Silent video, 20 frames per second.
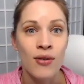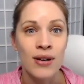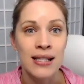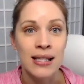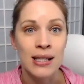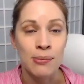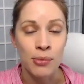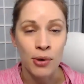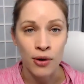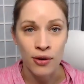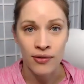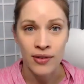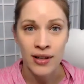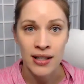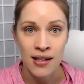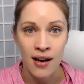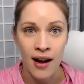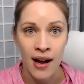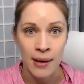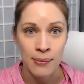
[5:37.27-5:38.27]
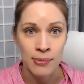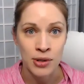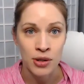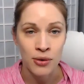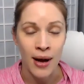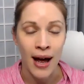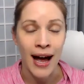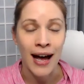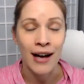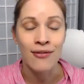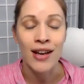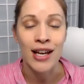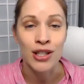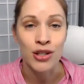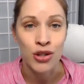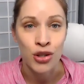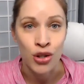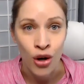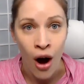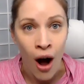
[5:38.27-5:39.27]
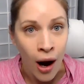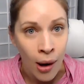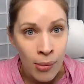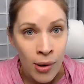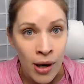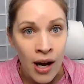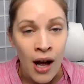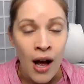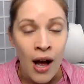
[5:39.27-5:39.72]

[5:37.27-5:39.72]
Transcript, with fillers: is the perfect time to have a job